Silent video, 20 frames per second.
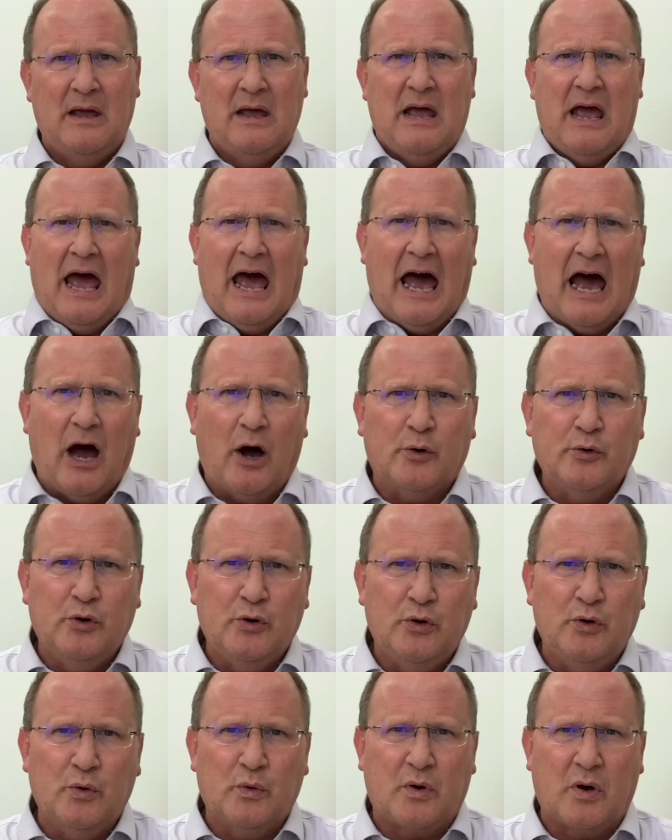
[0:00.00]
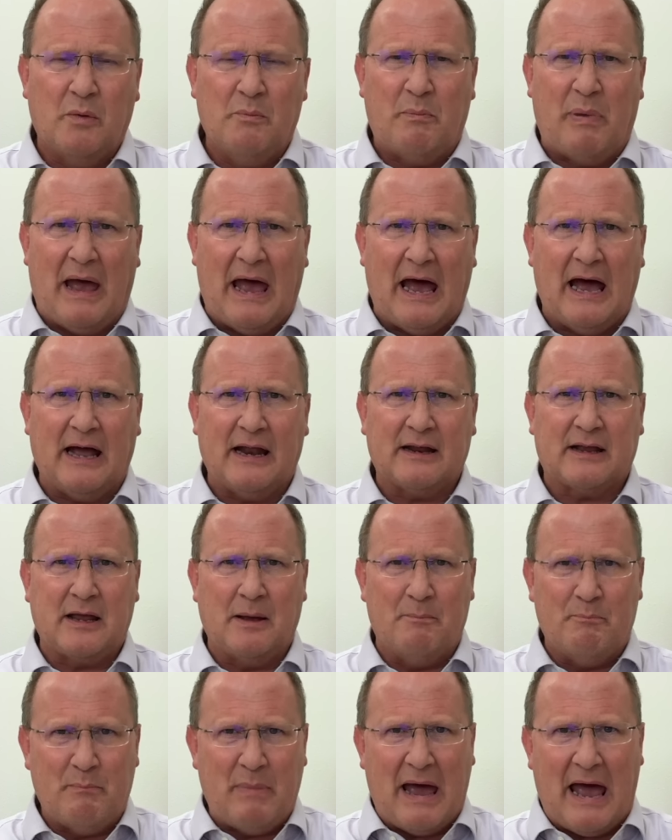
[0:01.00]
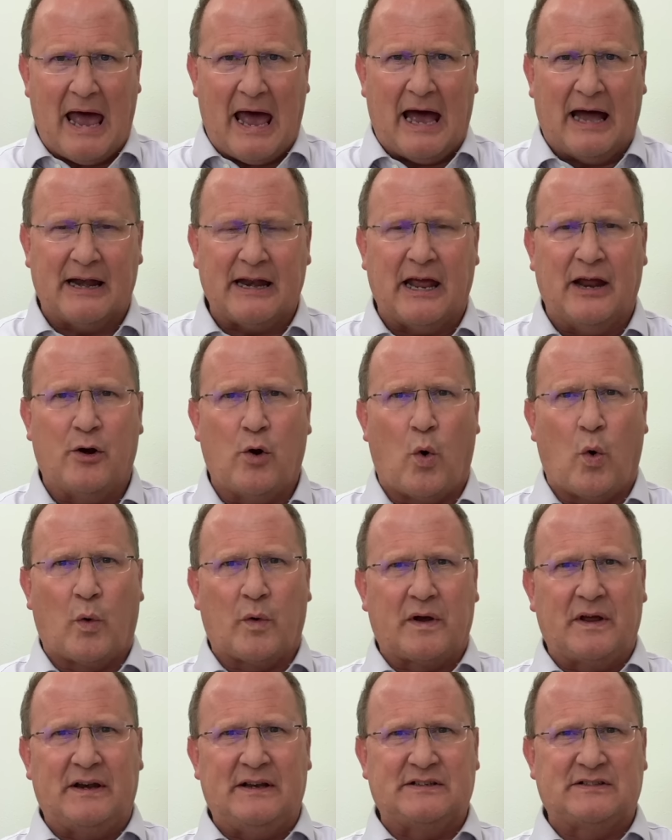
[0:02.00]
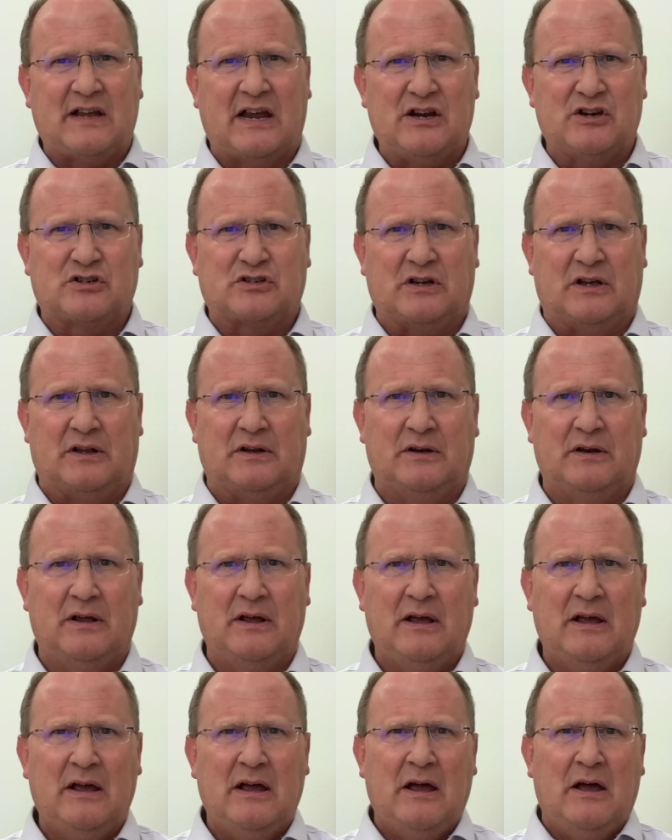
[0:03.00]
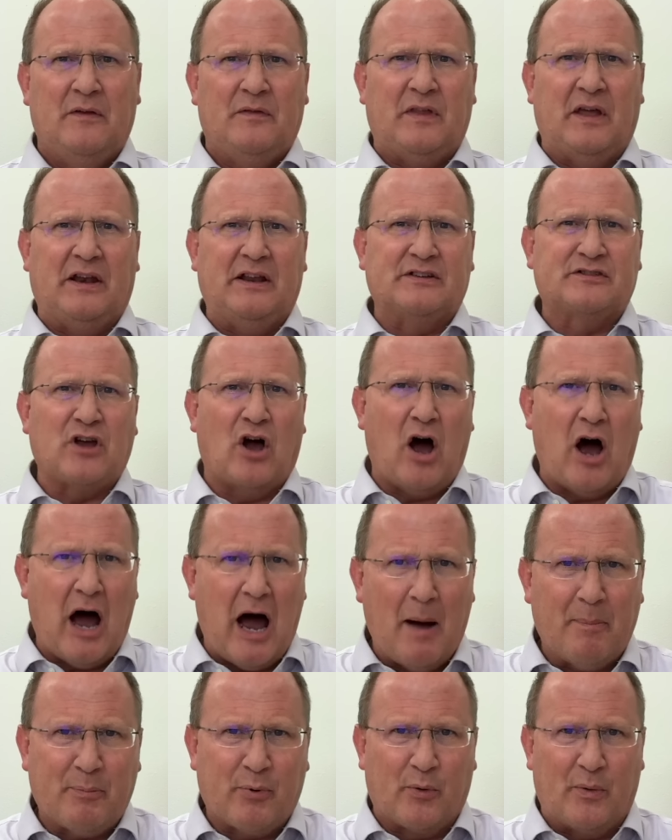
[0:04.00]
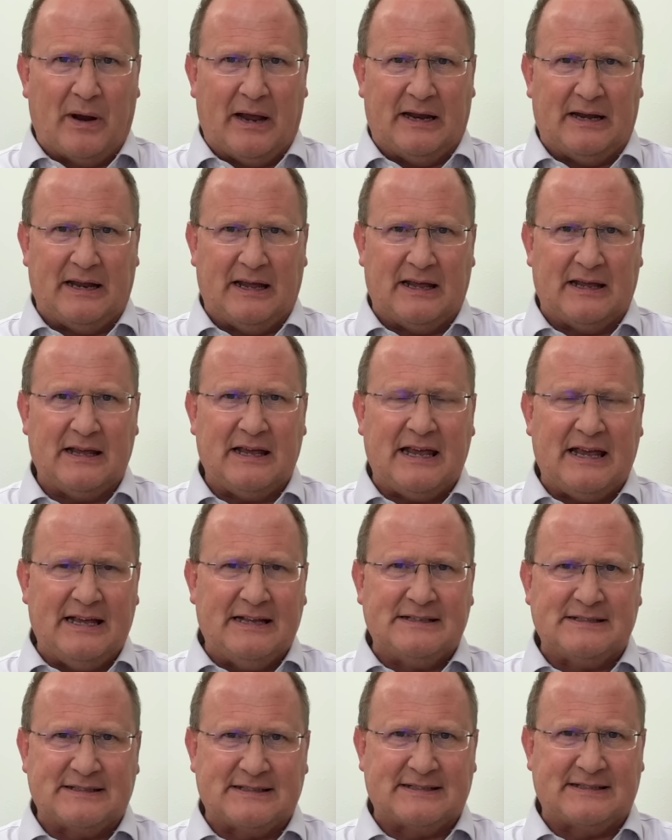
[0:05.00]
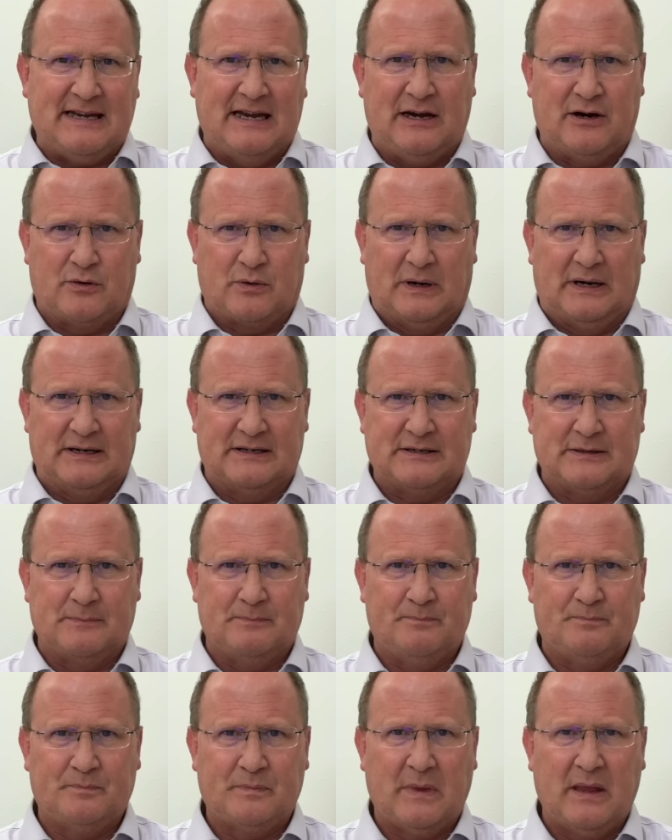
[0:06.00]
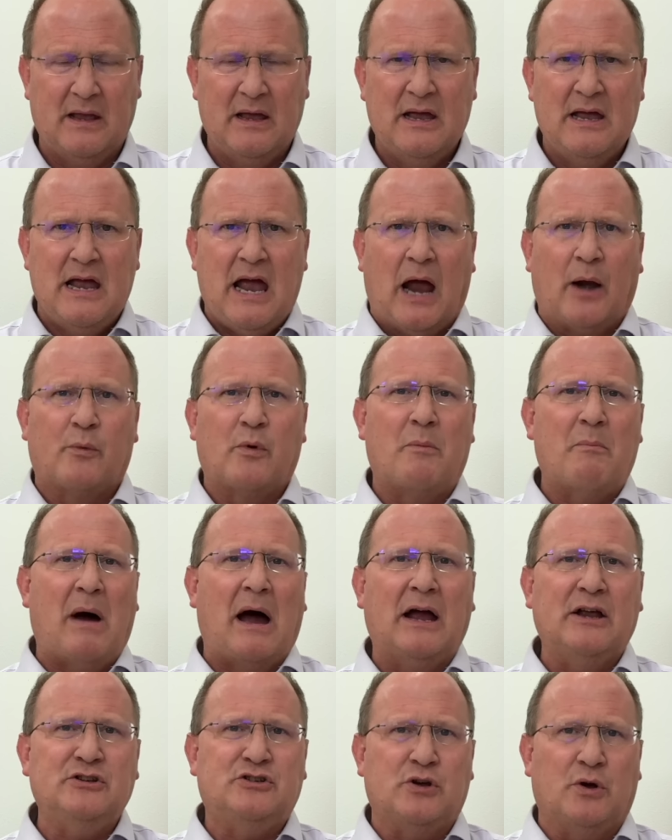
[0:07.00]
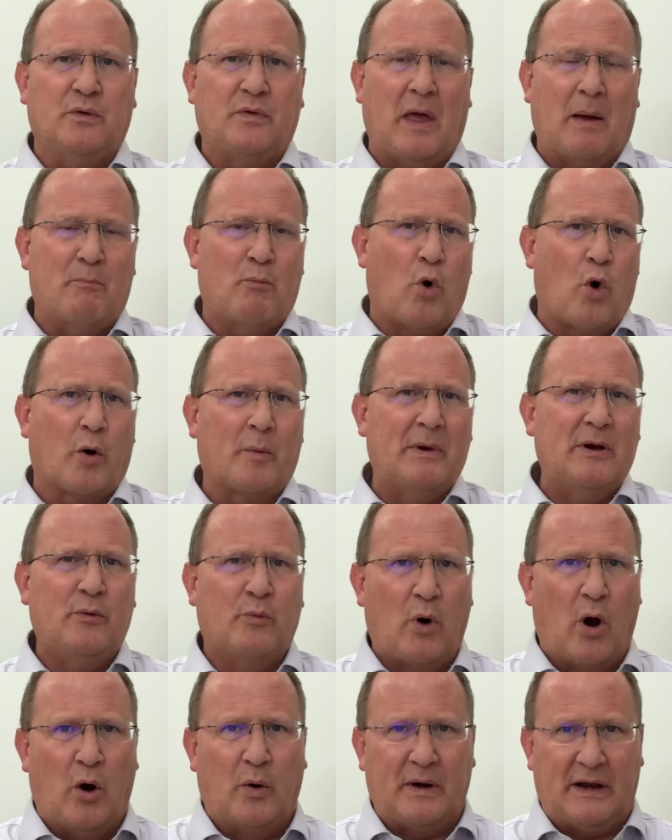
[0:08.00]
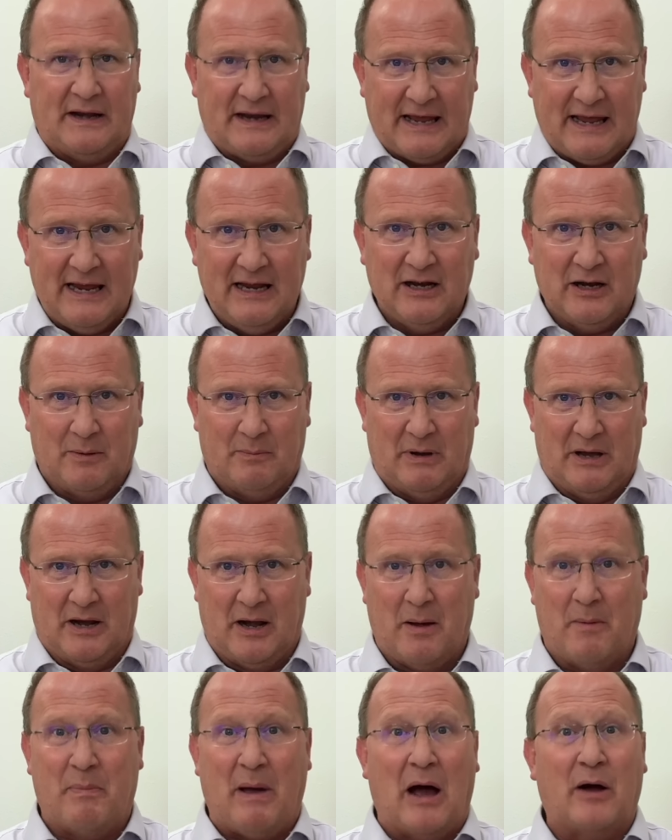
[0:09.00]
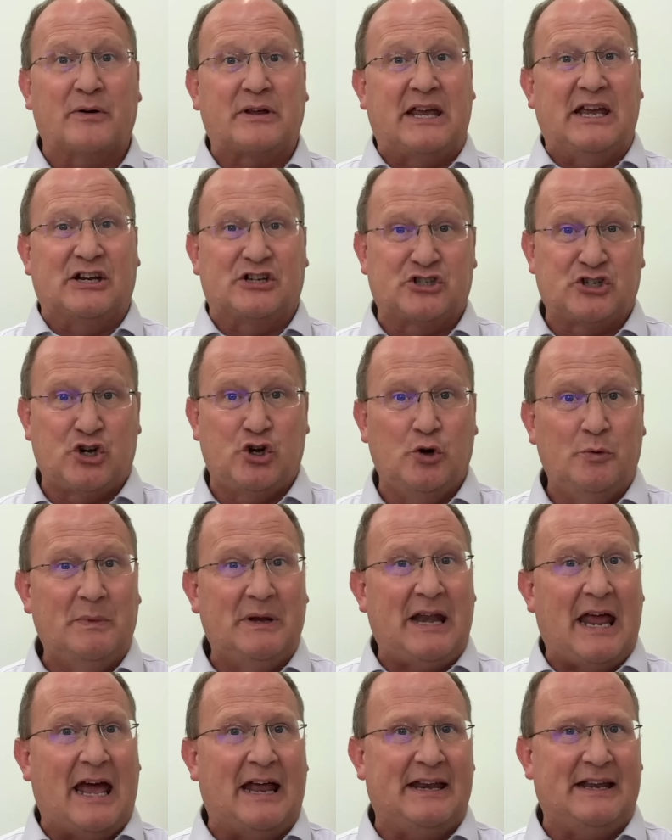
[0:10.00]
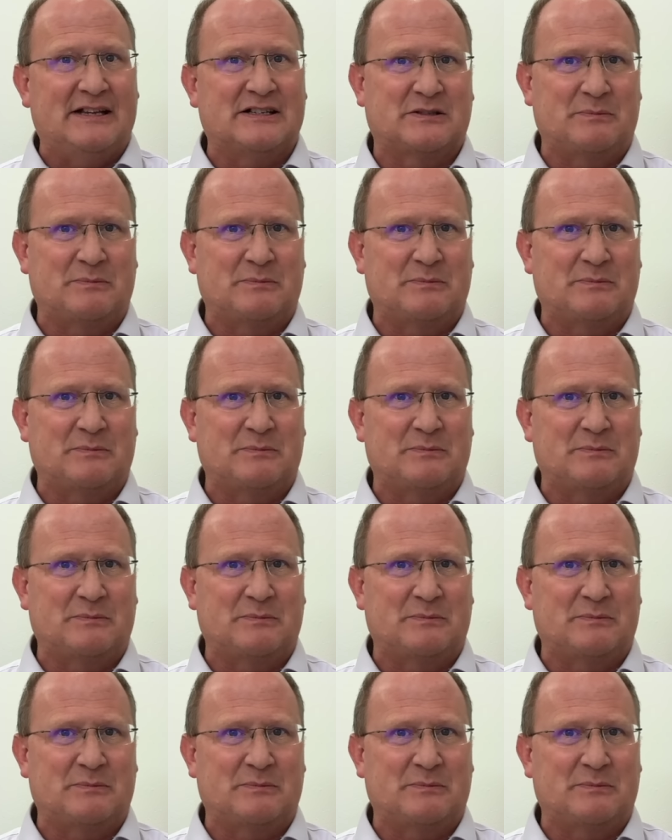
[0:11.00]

How do you combat, combat an organization that is operating in secret? I remind you that Mormon wrote in Helaman about Kishkumen and his